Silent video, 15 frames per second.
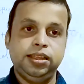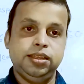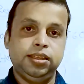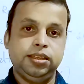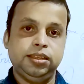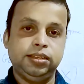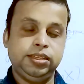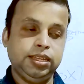
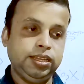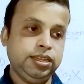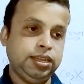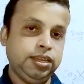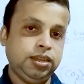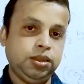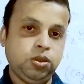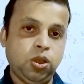the
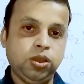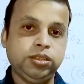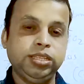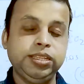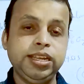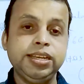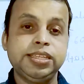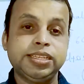
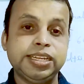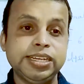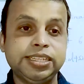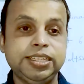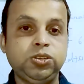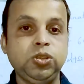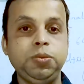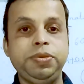oxygen
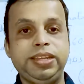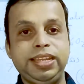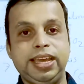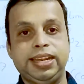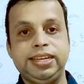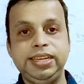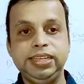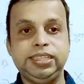scarcity will be
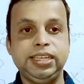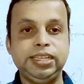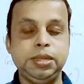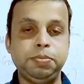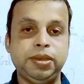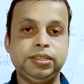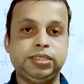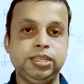there inside the
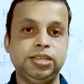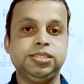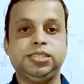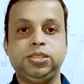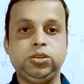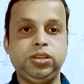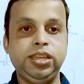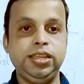muscles.
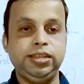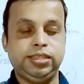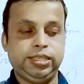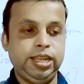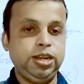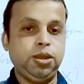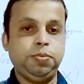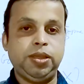Okay,
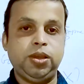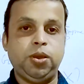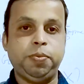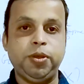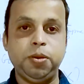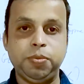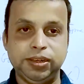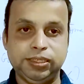cell of
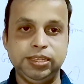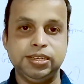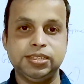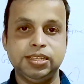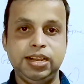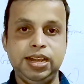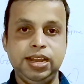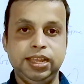our muscles.
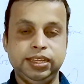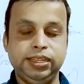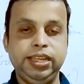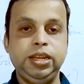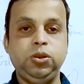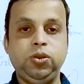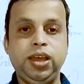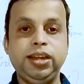
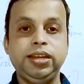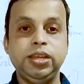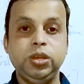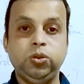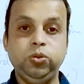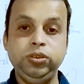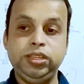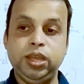Then what?
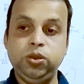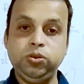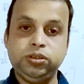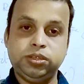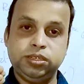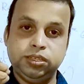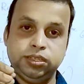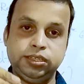
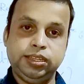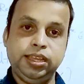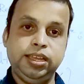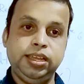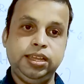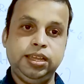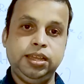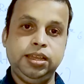Without
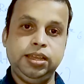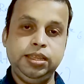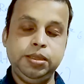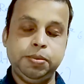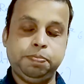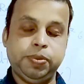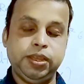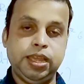the
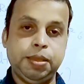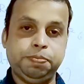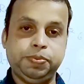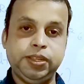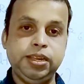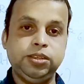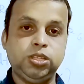presence